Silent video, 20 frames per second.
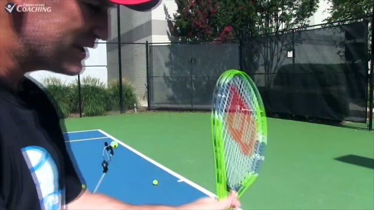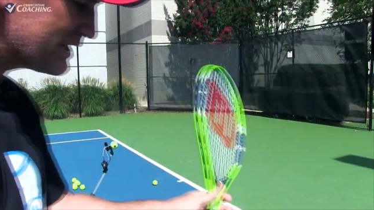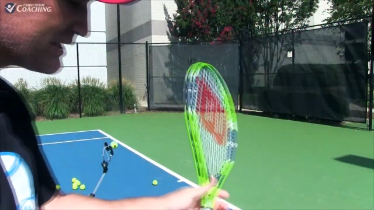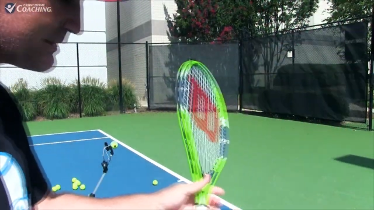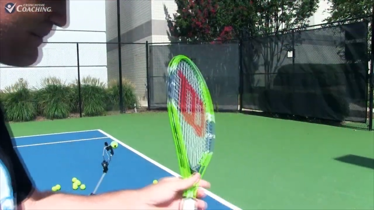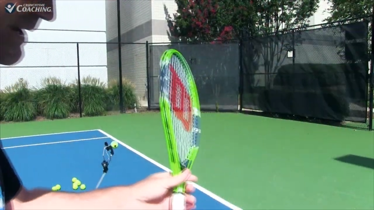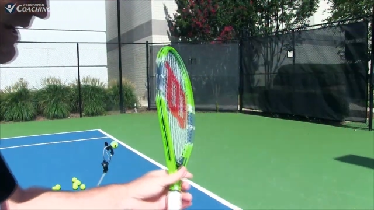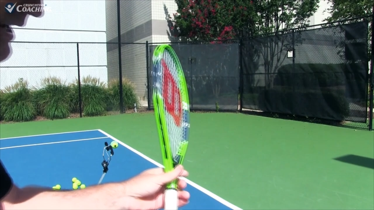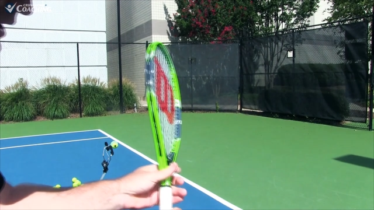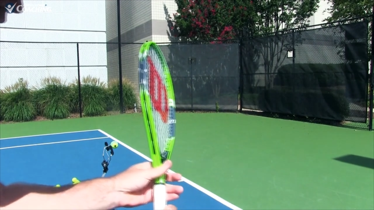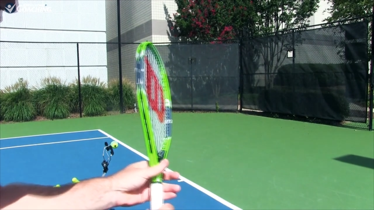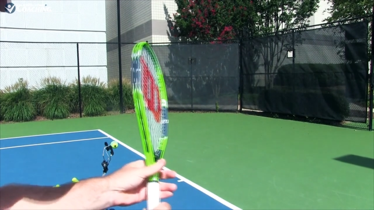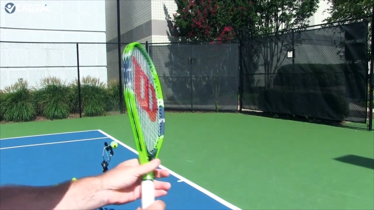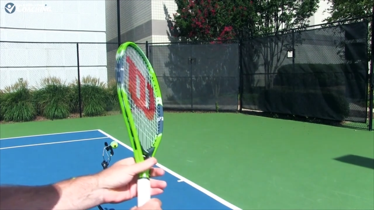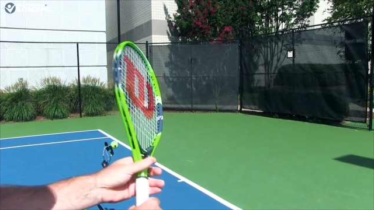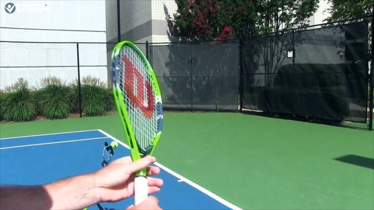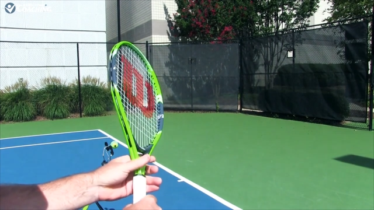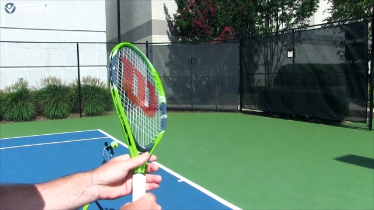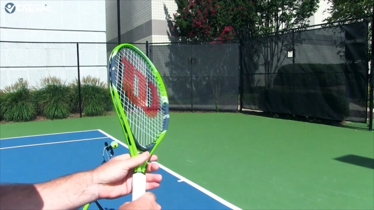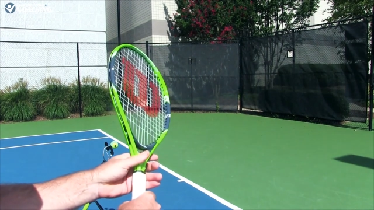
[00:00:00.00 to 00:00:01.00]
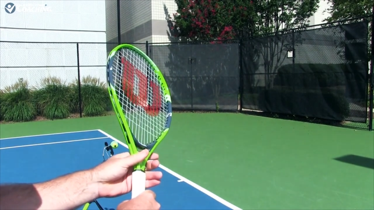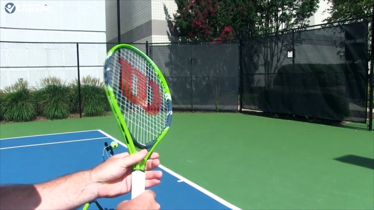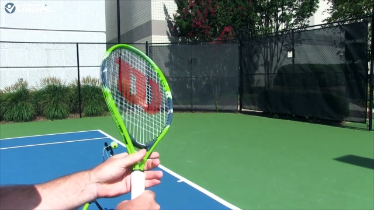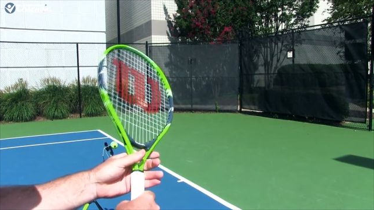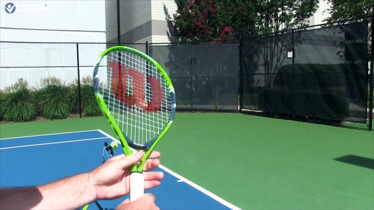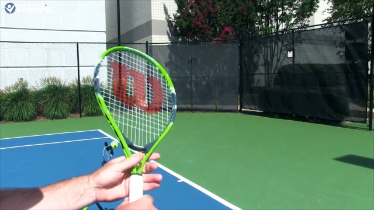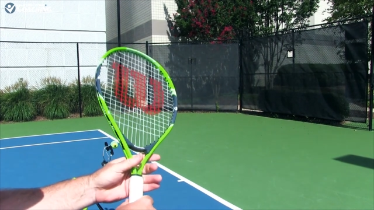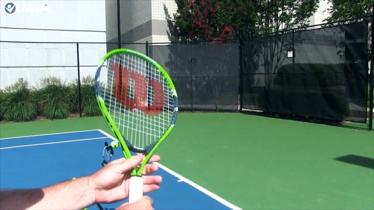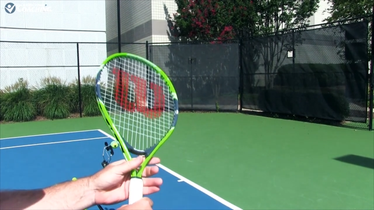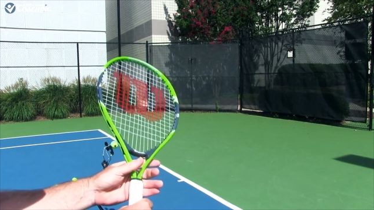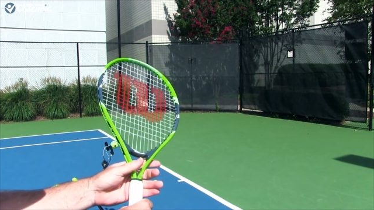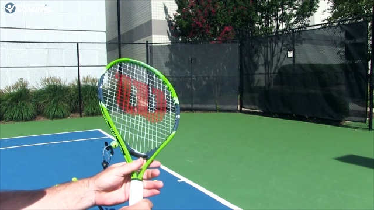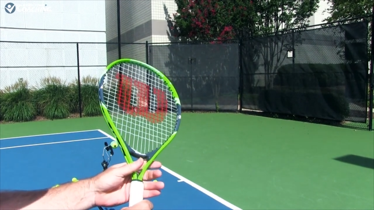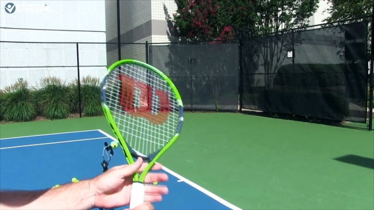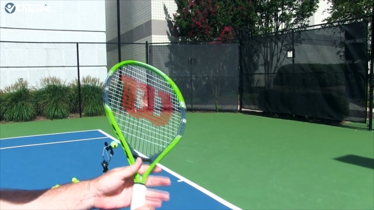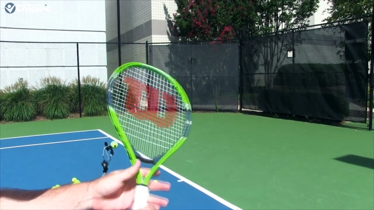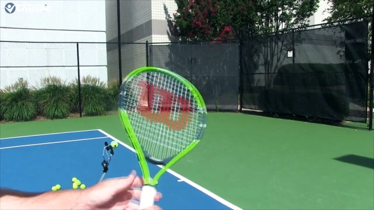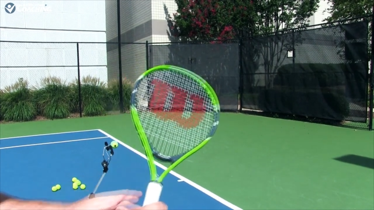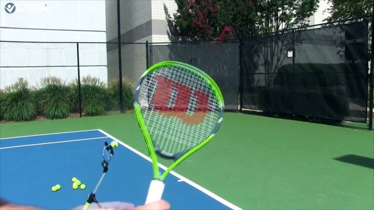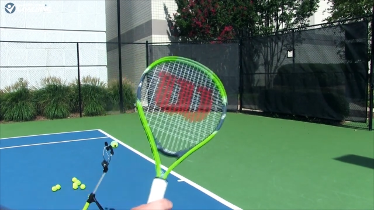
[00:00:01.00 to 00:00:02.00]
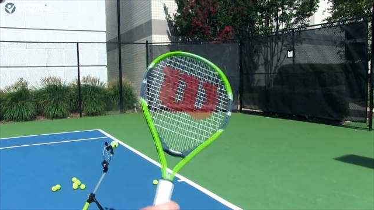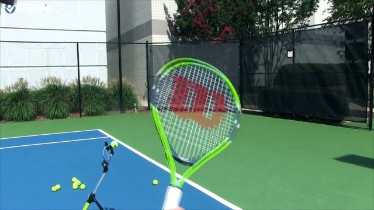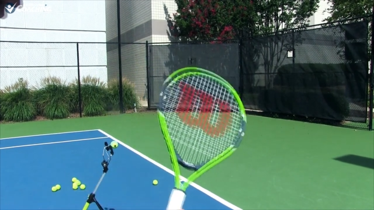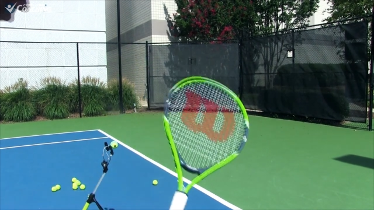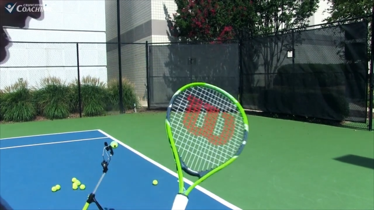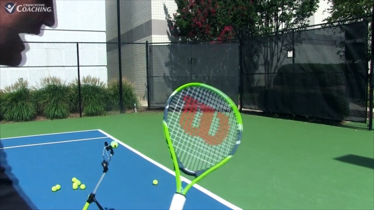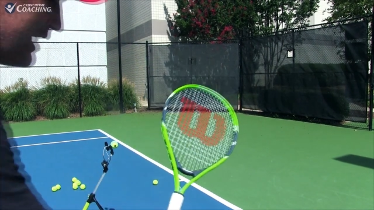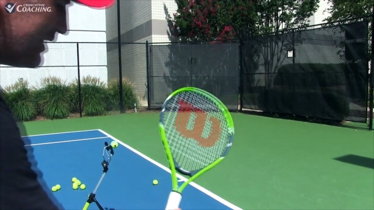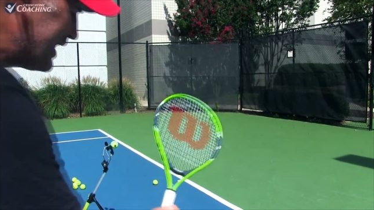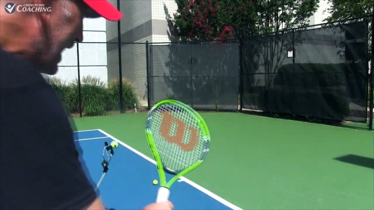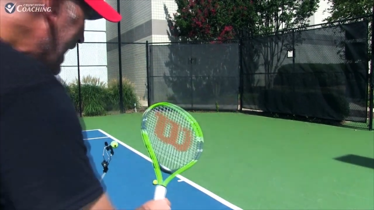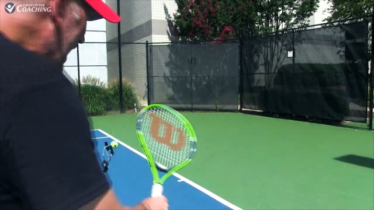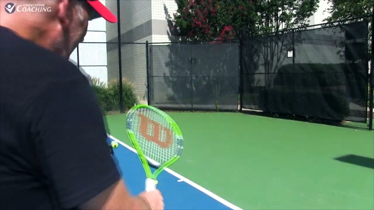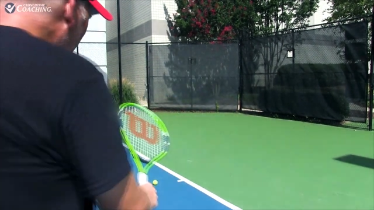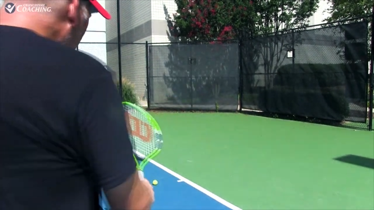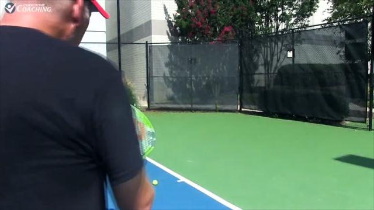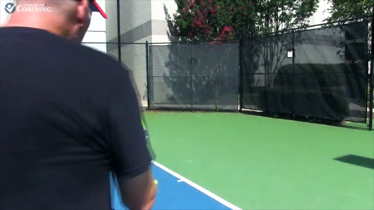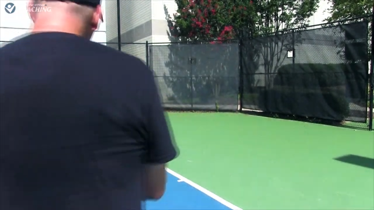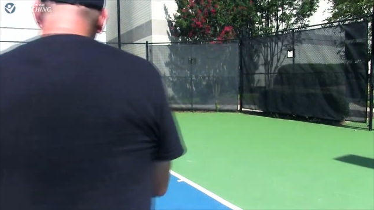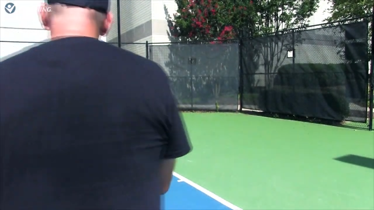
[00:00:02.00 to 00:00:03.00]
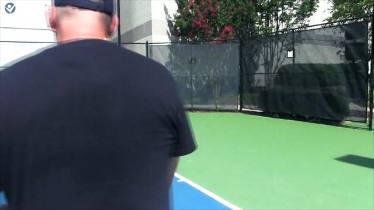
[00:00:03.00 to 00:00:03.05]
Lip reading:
[unreadable: no face in view]